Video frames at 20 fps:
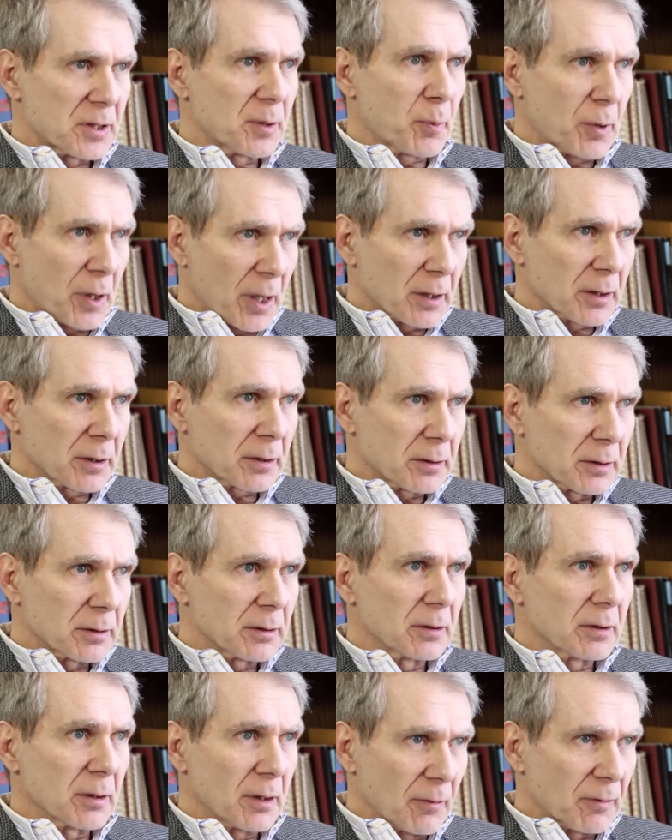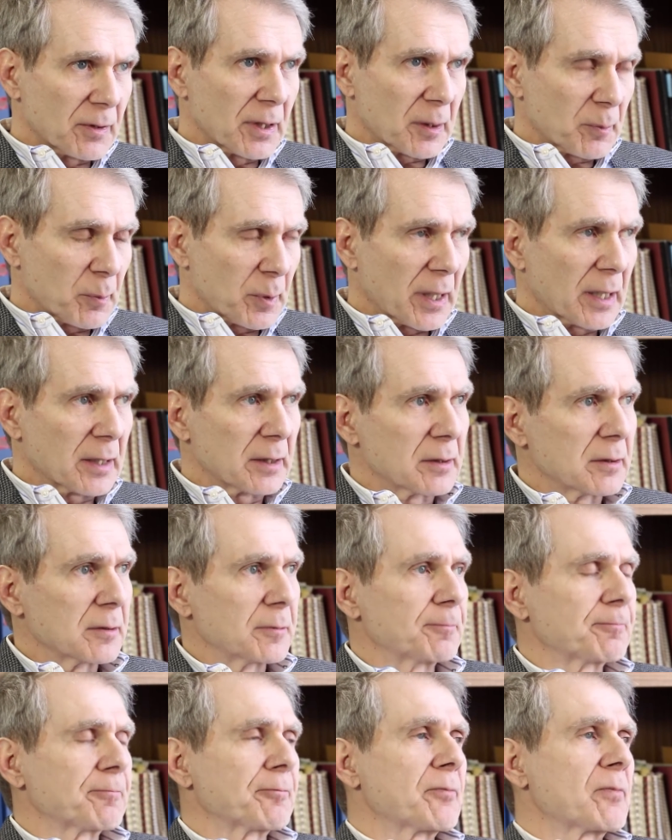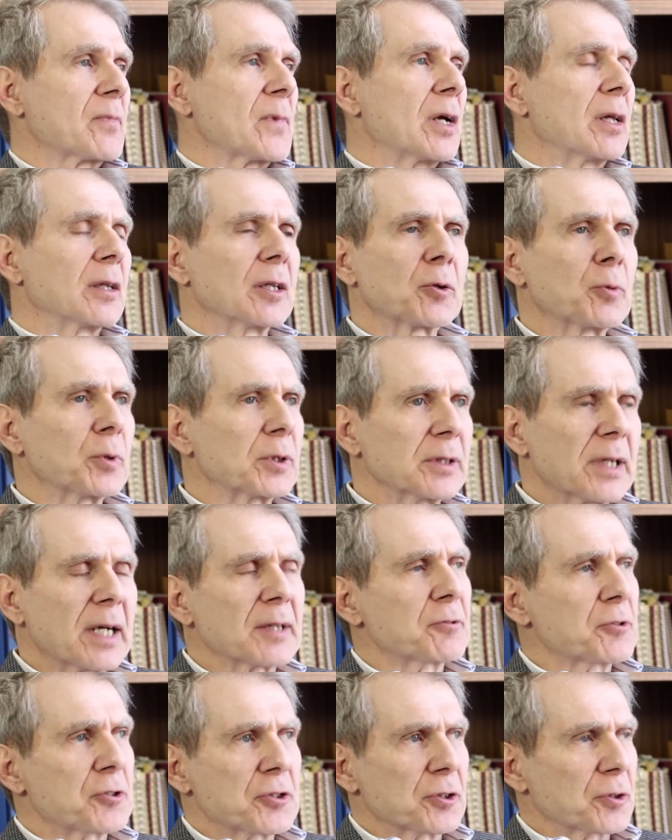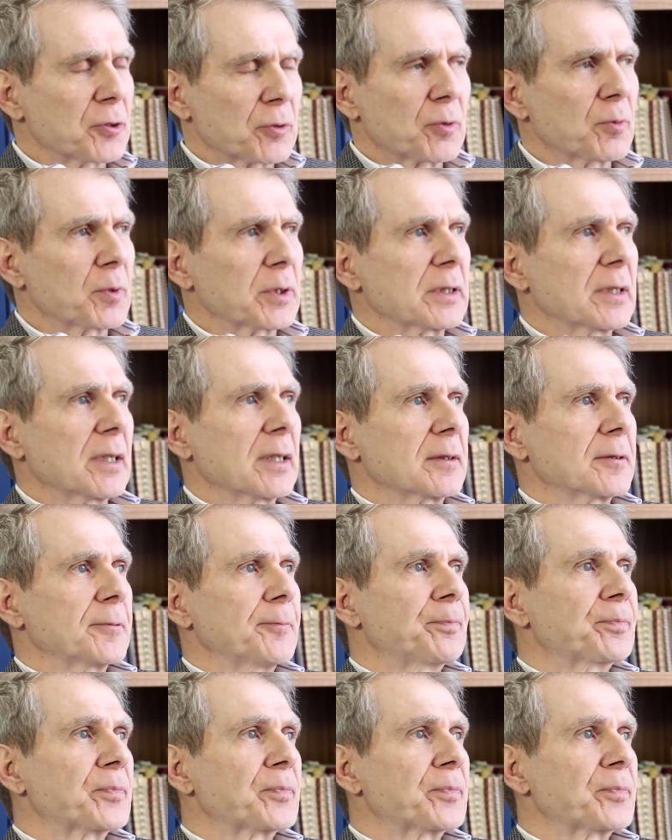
the product of that plant, liquid nitrogen or whatnot.